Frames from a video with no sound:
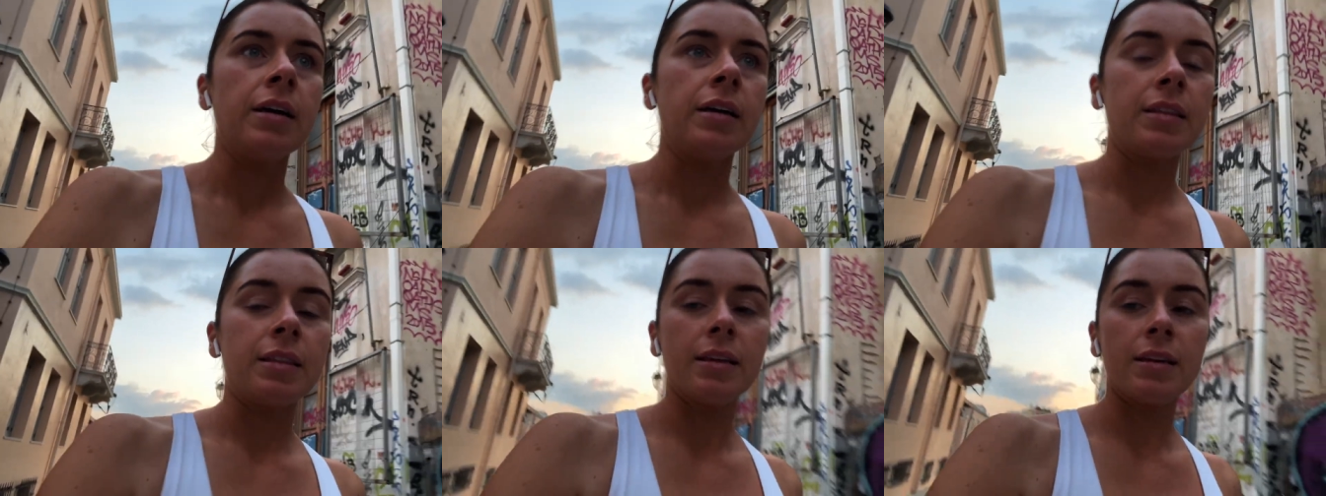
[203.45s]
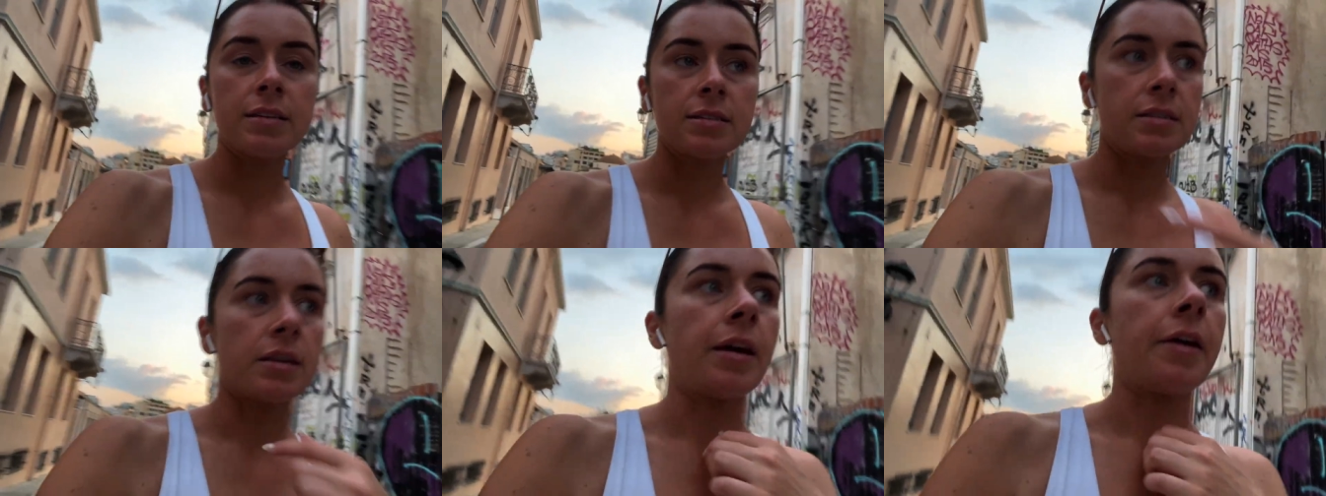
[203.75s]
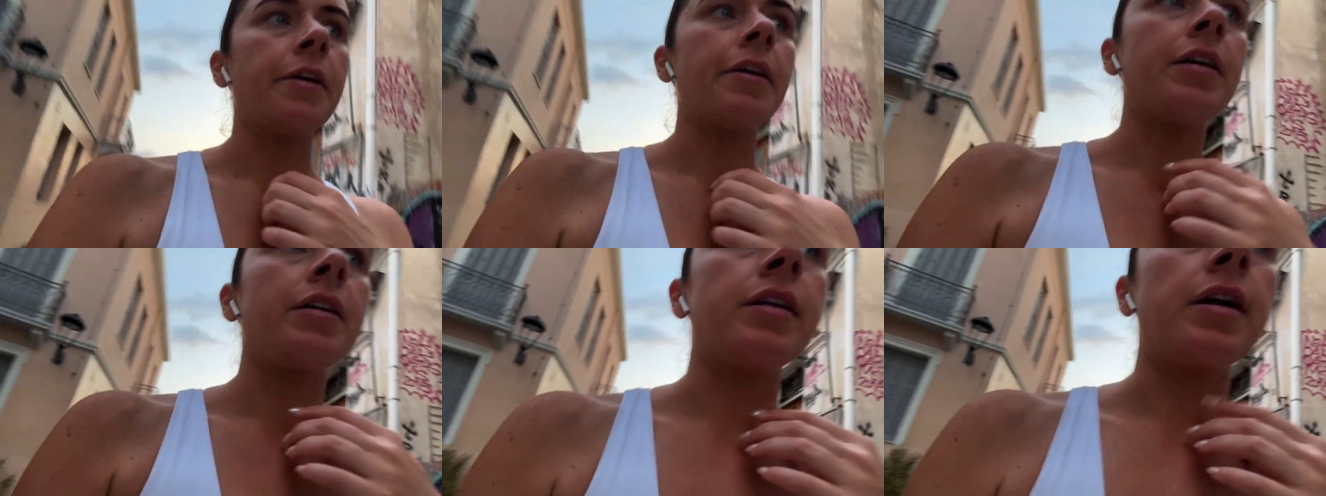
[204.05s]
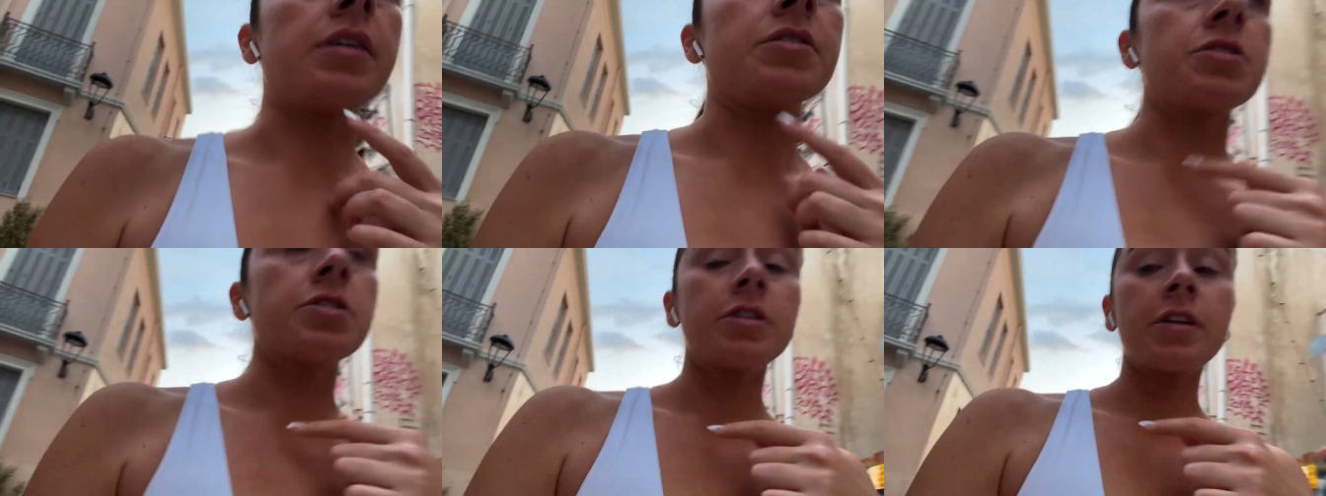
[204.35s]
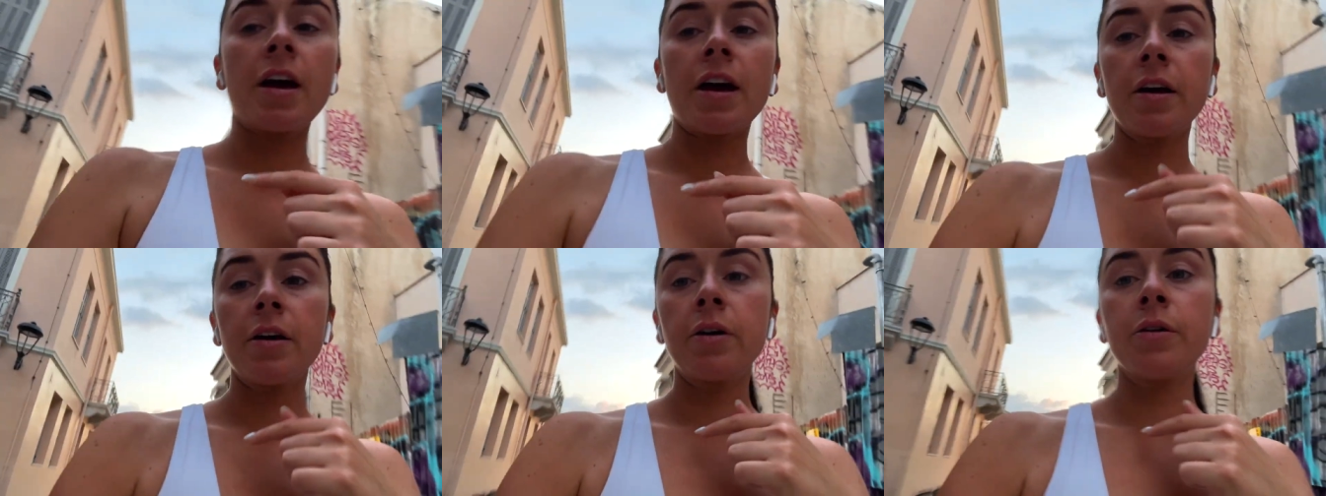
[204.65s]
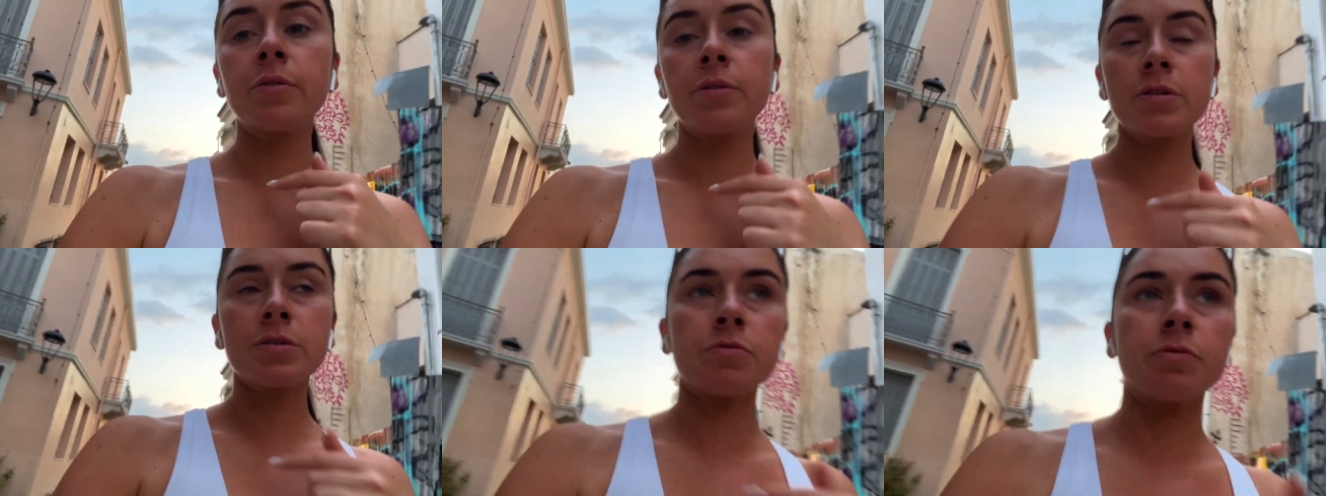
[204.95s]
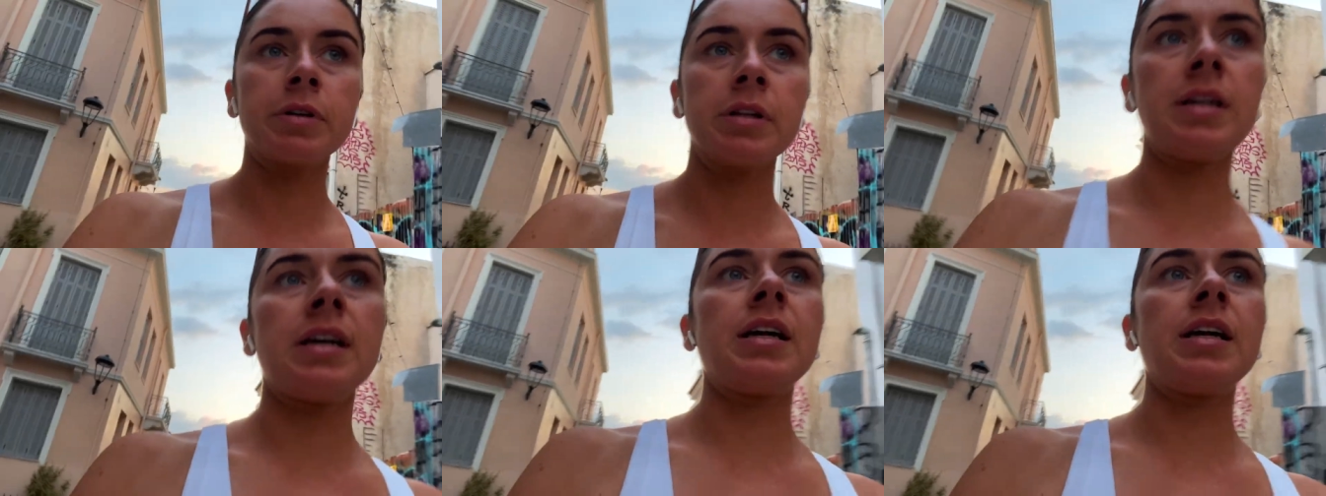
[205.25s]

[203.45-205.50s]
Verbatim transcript: This area yesterday was really